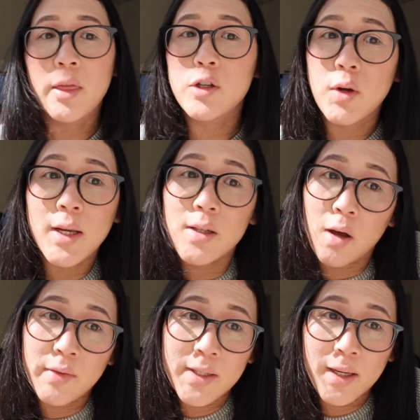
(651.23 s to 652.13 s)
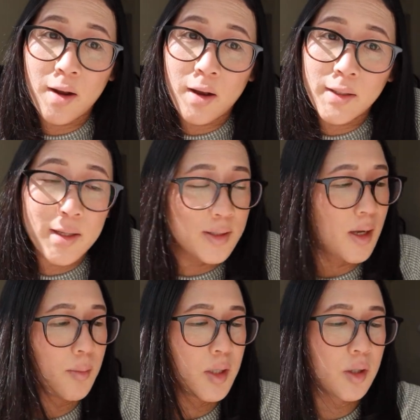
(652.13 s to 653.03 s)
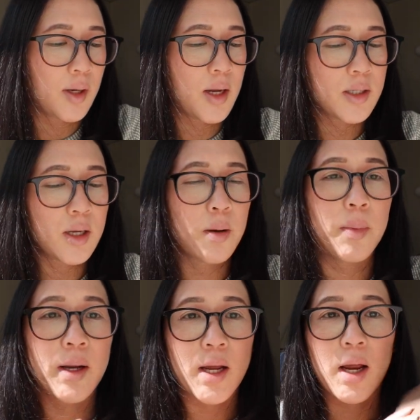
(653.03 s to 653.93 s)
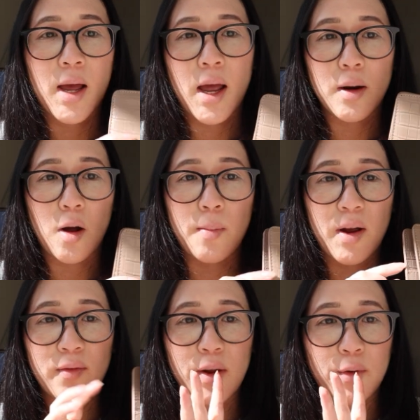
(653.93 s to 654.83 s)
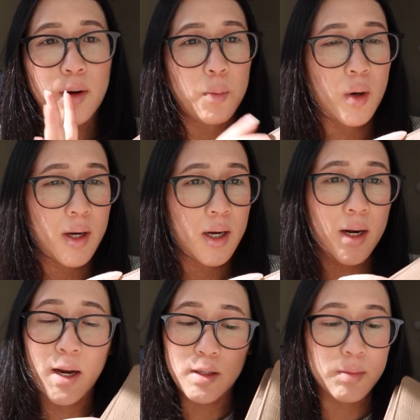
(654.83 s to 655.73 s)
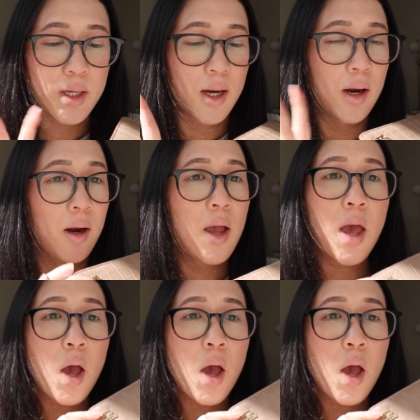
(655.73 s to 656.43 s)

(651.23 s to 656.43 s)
The drink is obviously gone because the hubby took it, but I had all my favorite point hand items here.